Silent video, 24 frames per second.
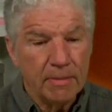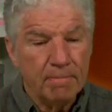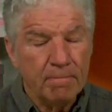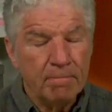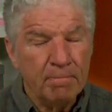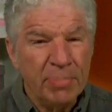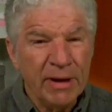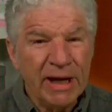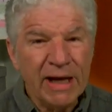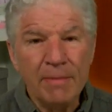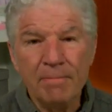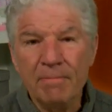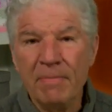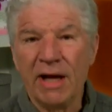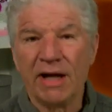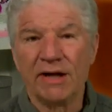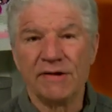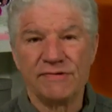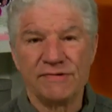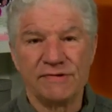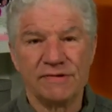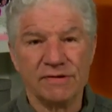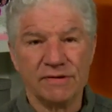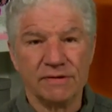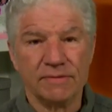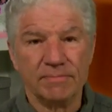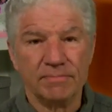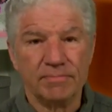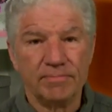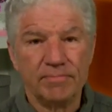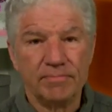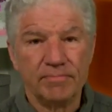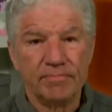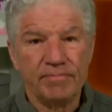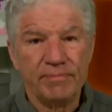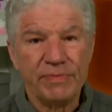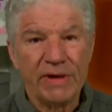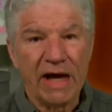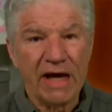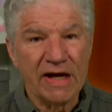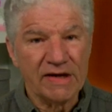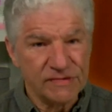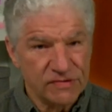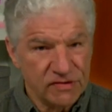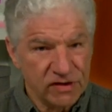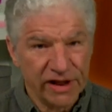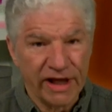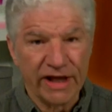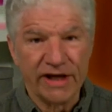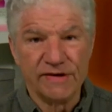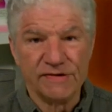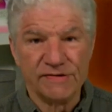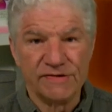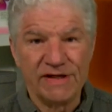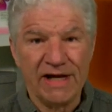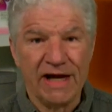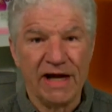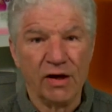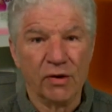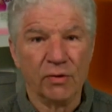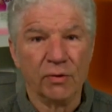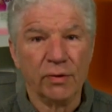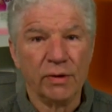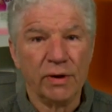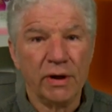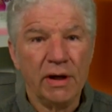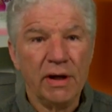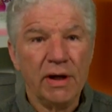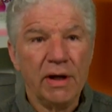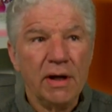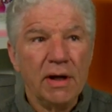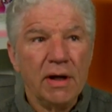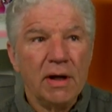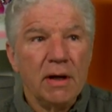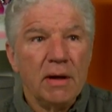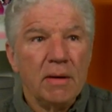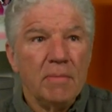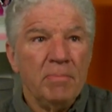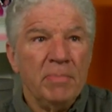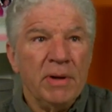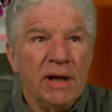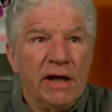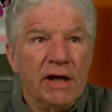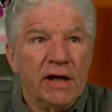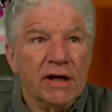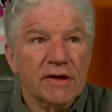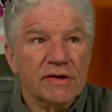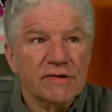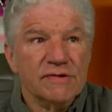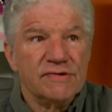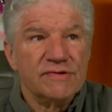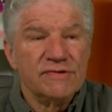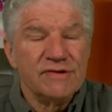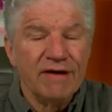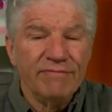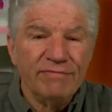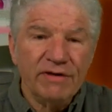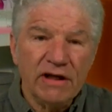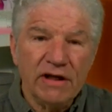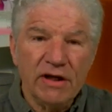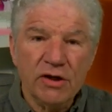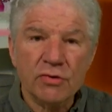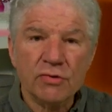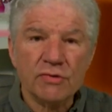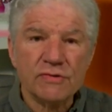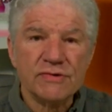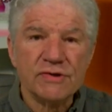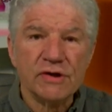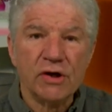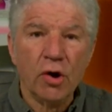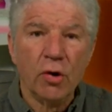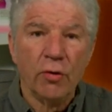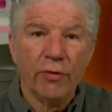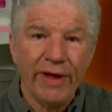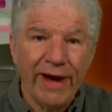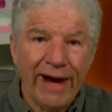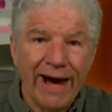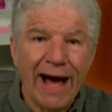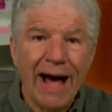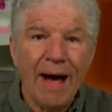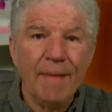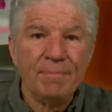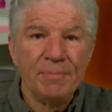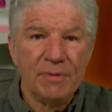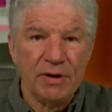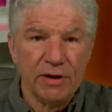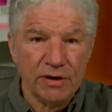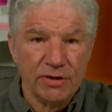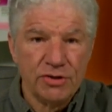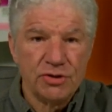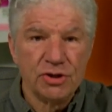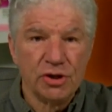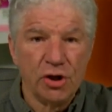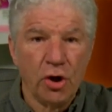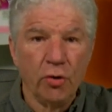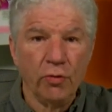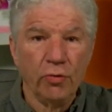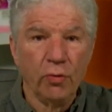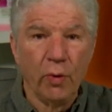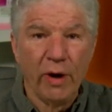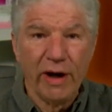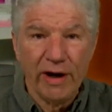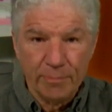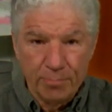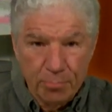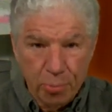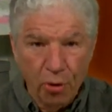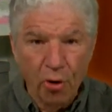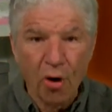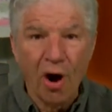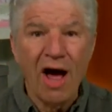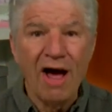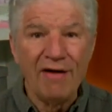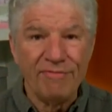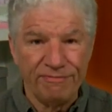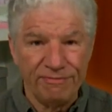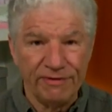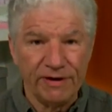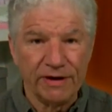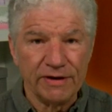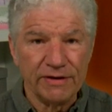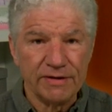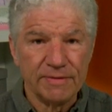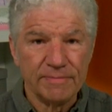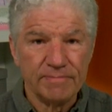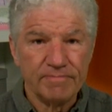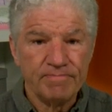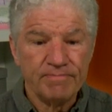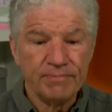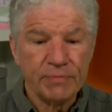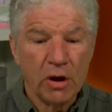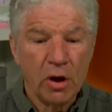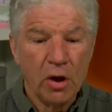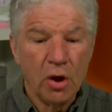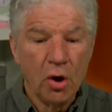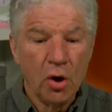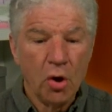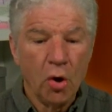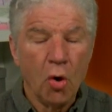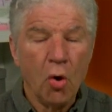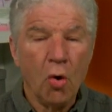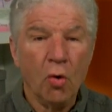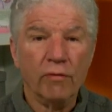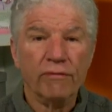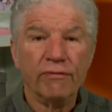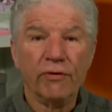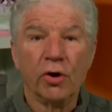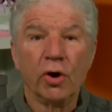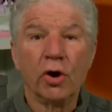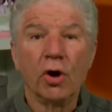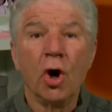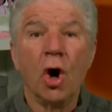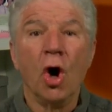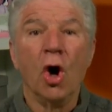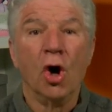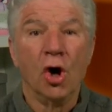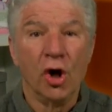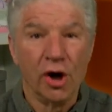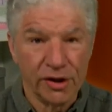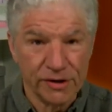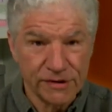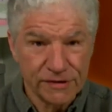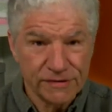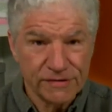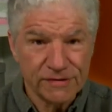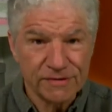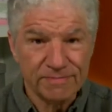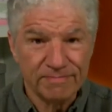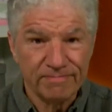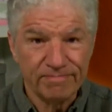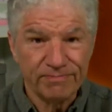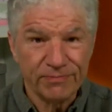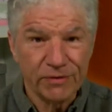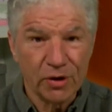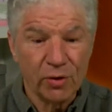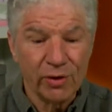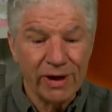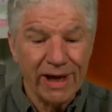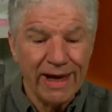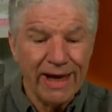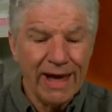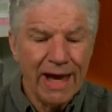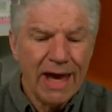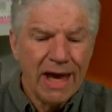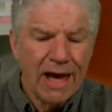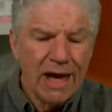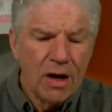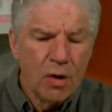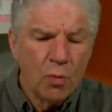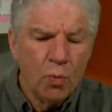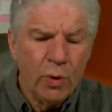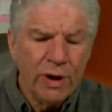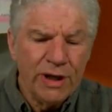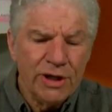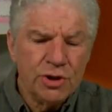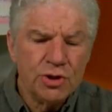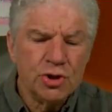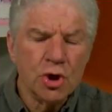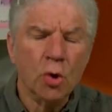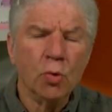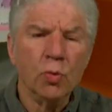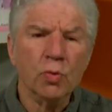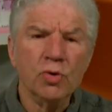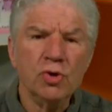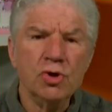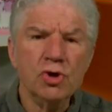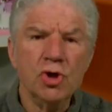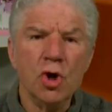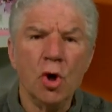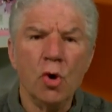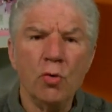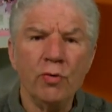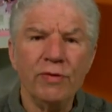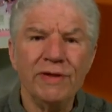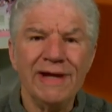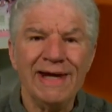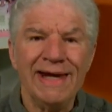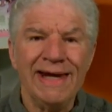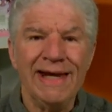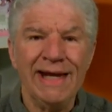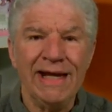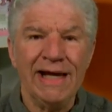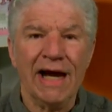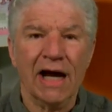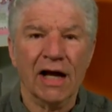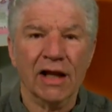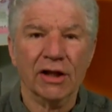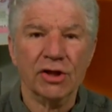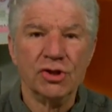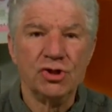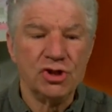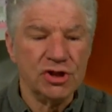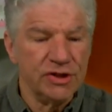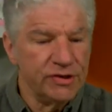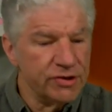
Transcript: big medicine has let us down because 70 years ago they opted to go the way of profit over cause. Okay, we don't know the etiology.